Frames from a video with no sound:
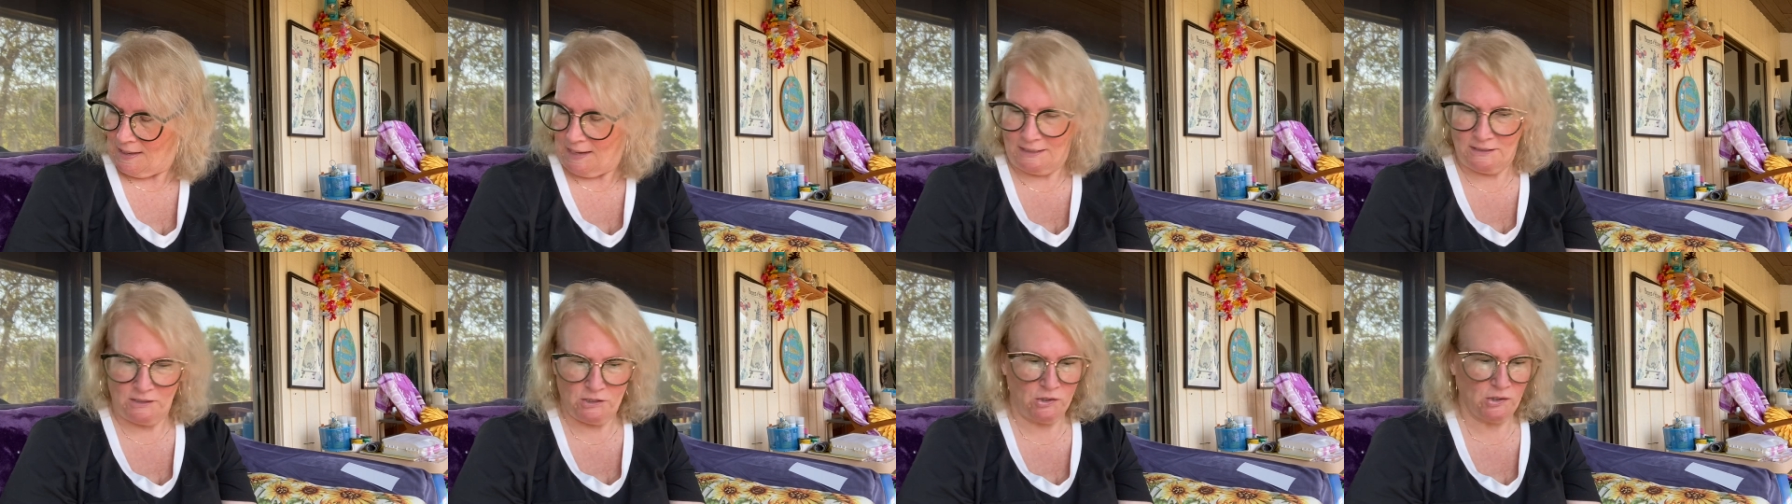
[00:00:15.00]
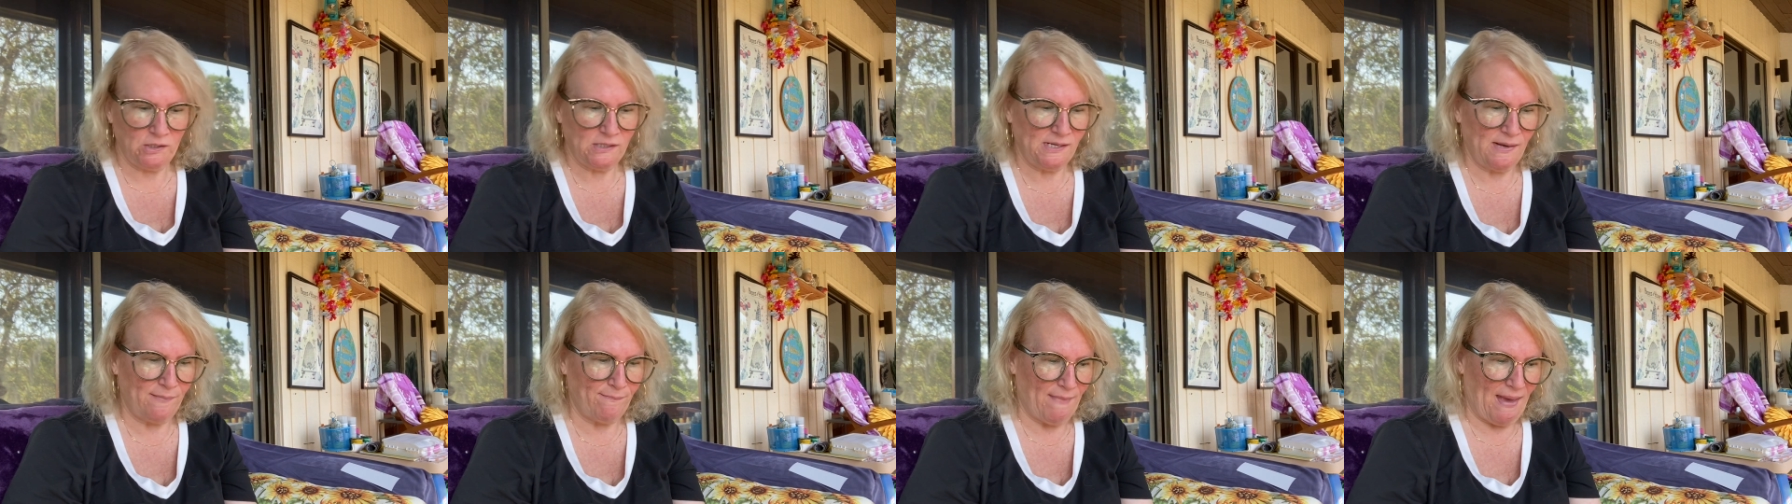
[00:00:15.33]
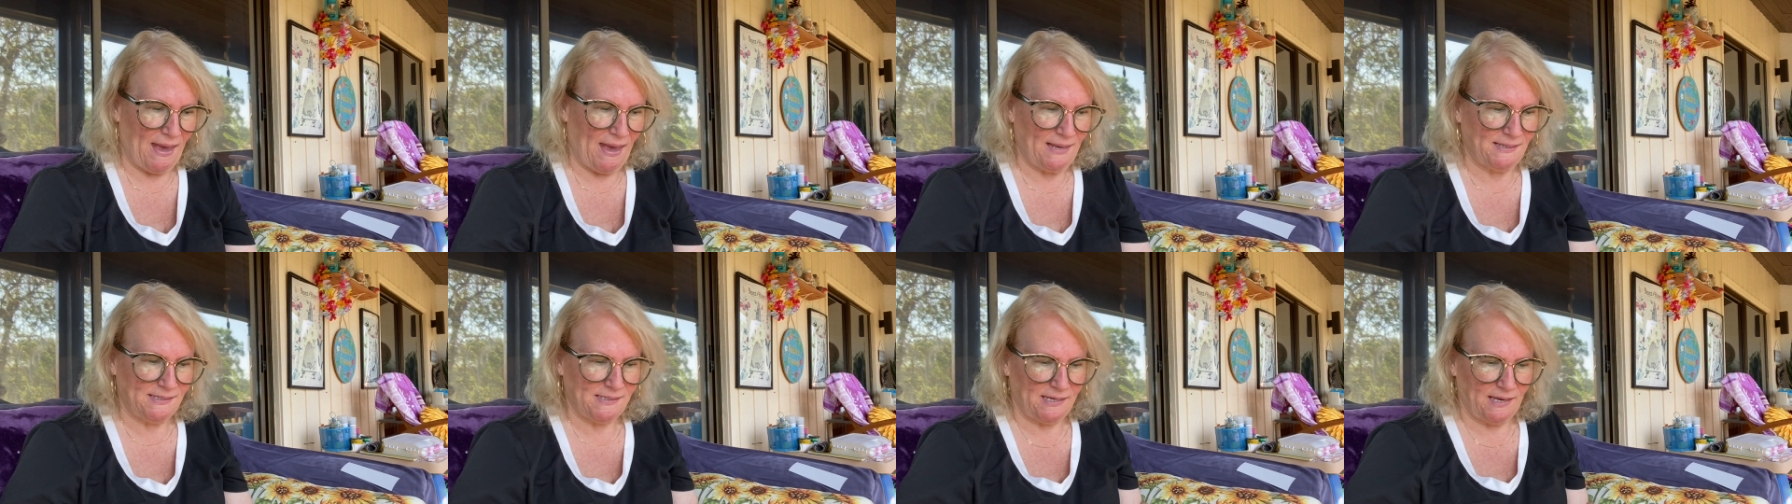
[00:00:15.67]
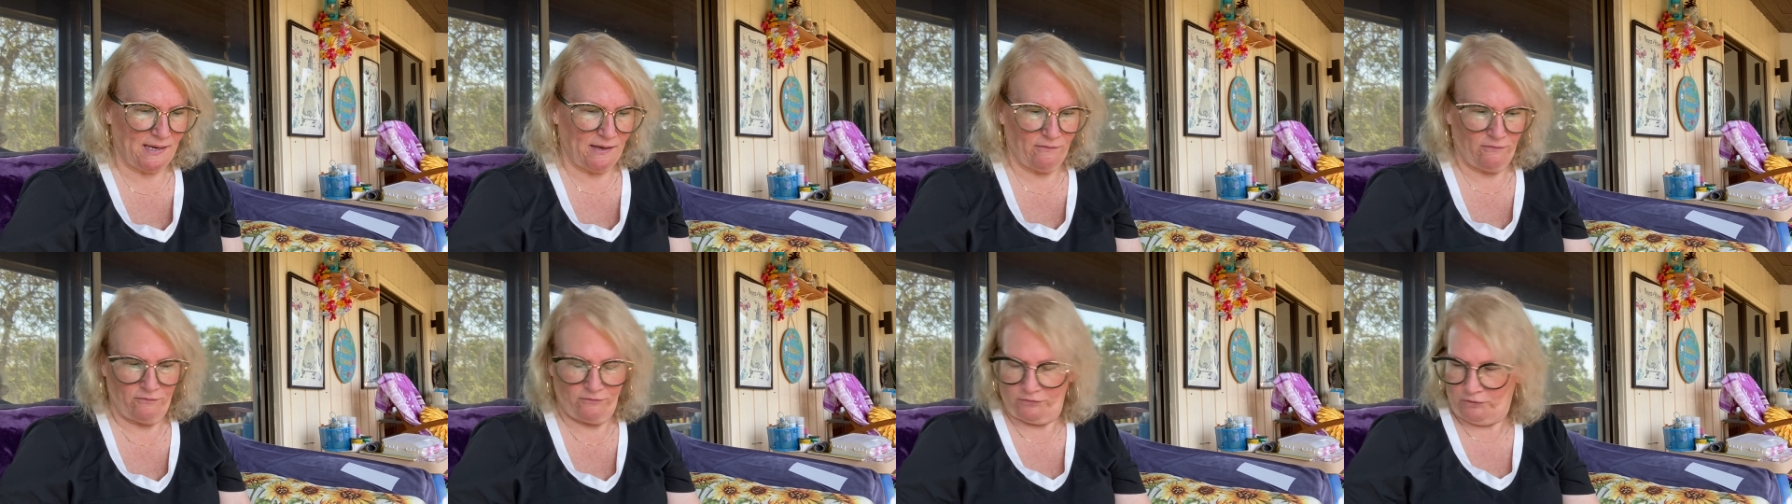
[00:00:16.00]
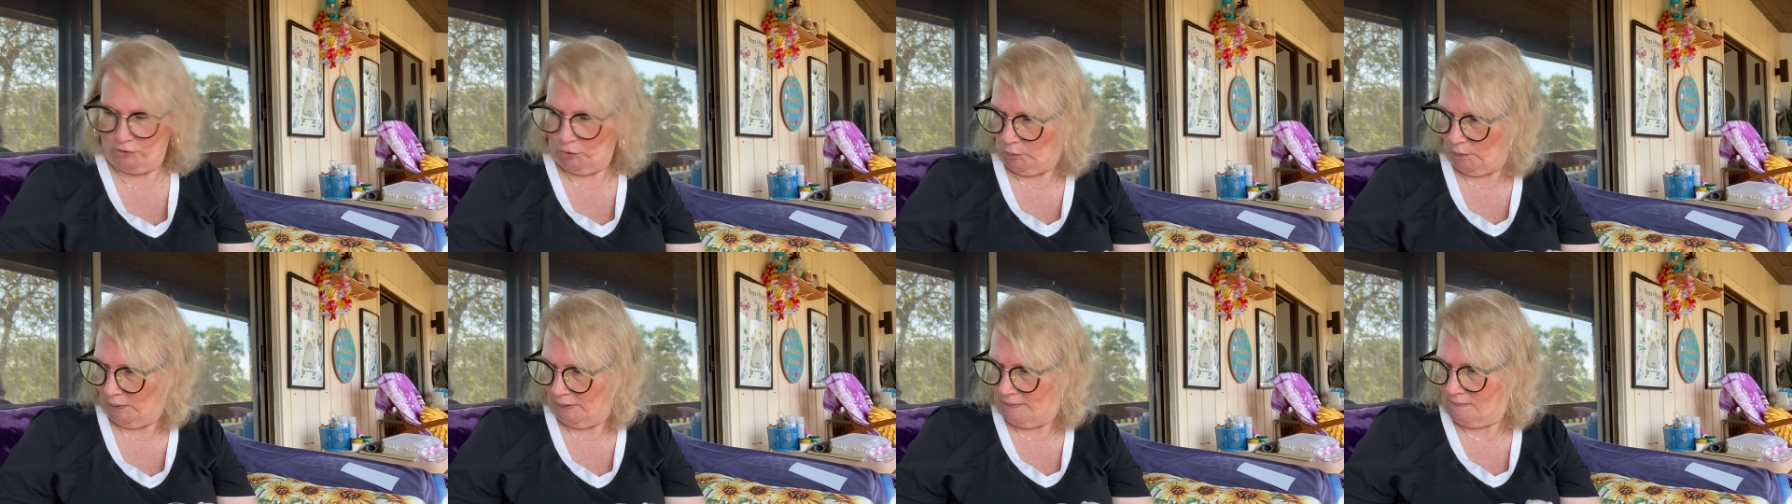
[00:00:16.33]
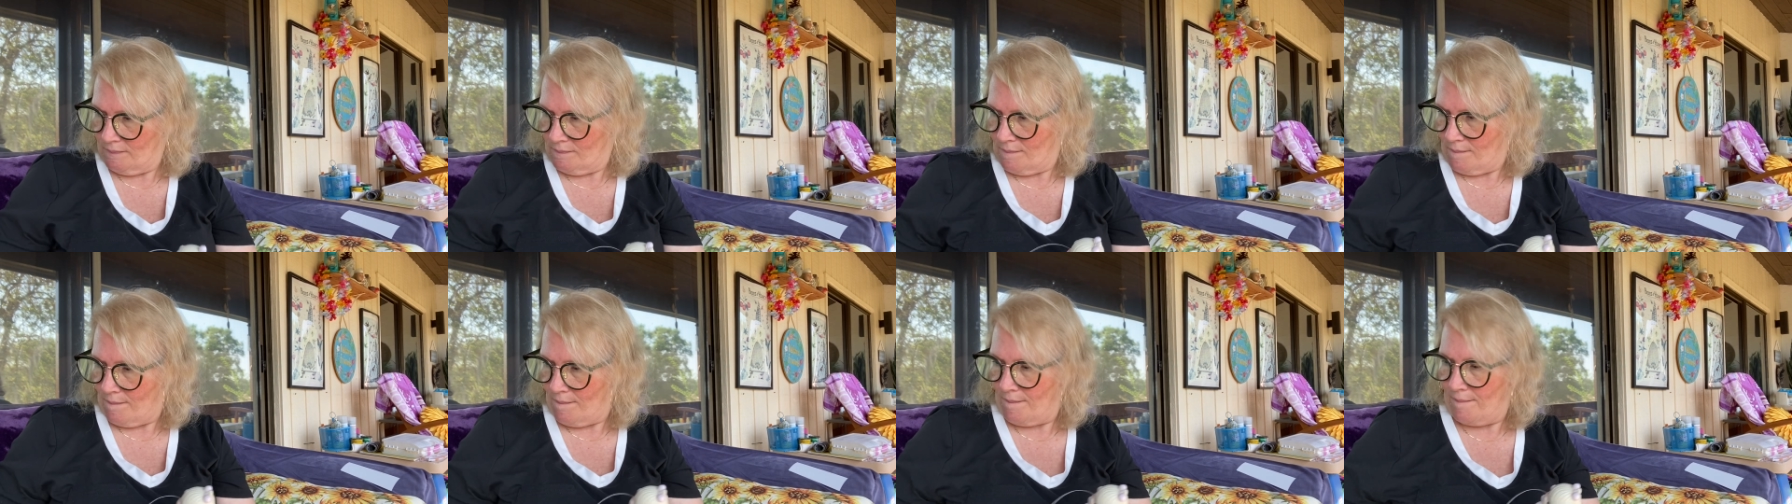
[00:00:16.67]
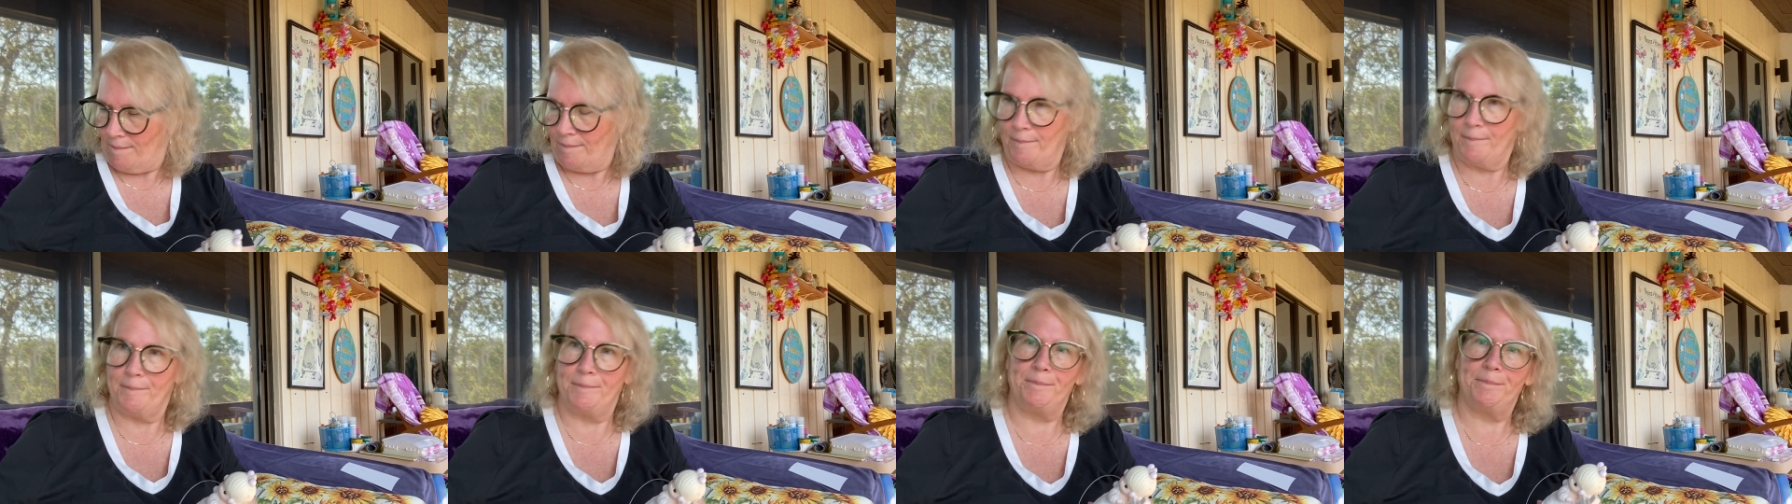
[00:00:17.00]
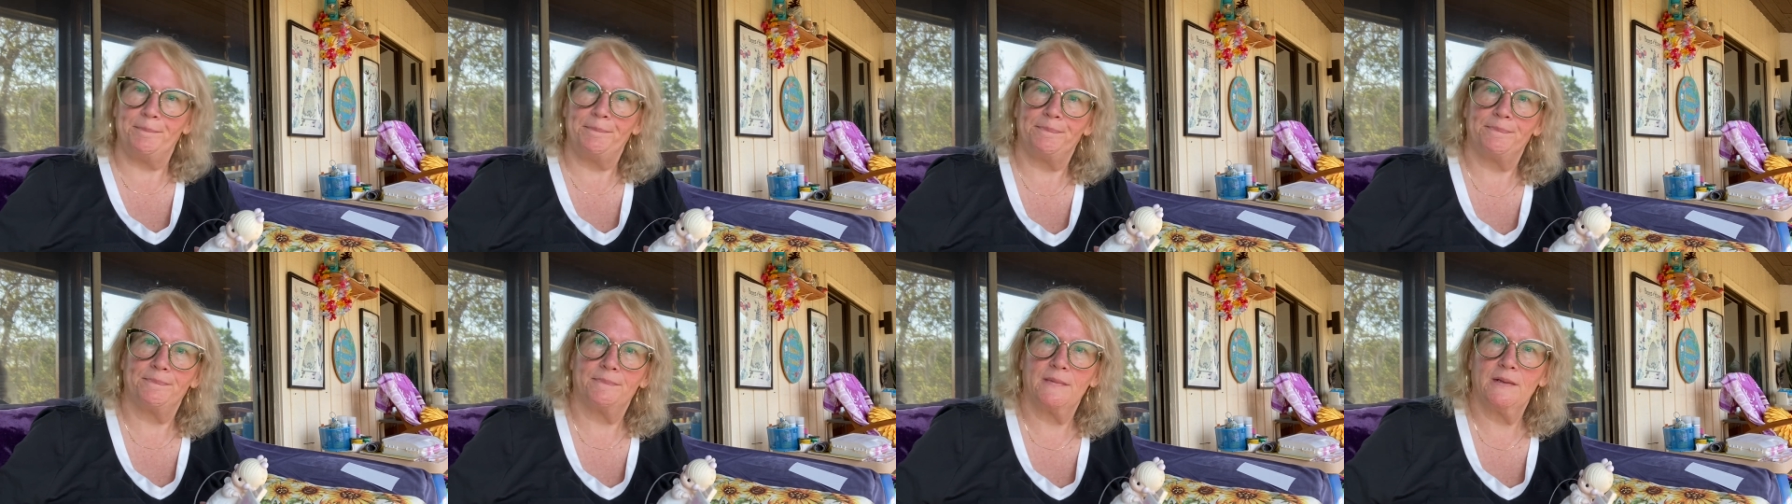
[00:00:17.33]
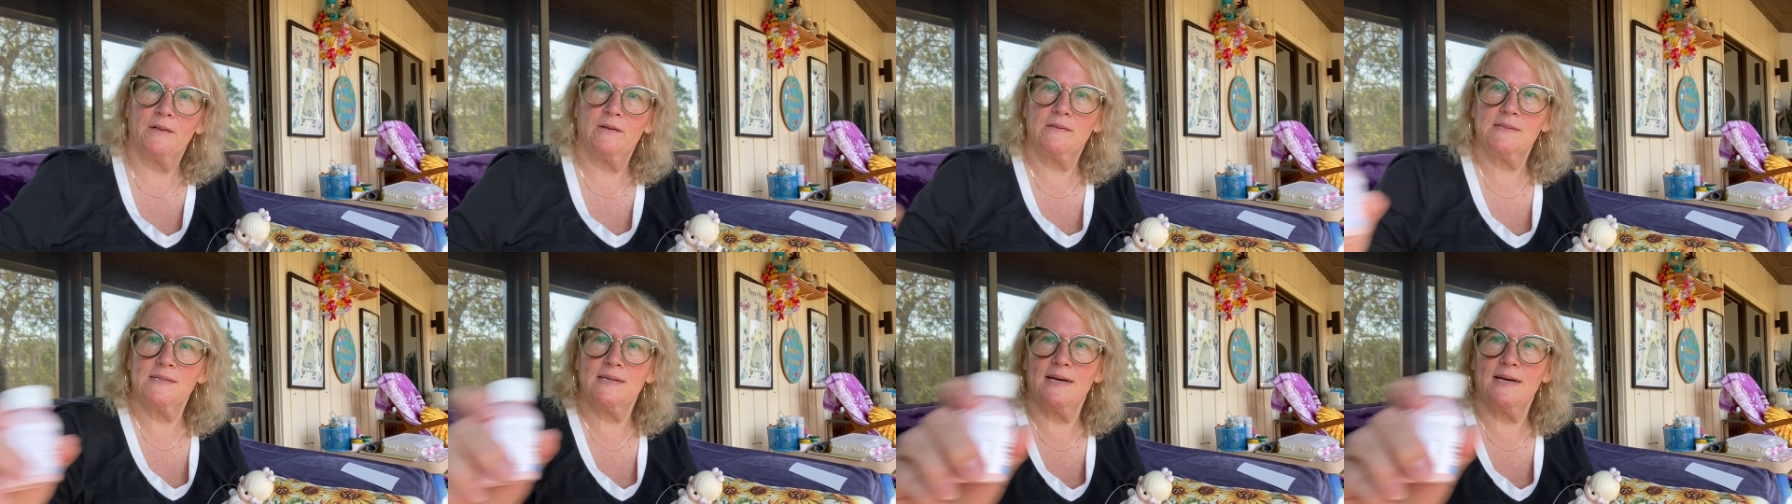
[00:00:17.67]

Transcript: I took some masking fluid, looks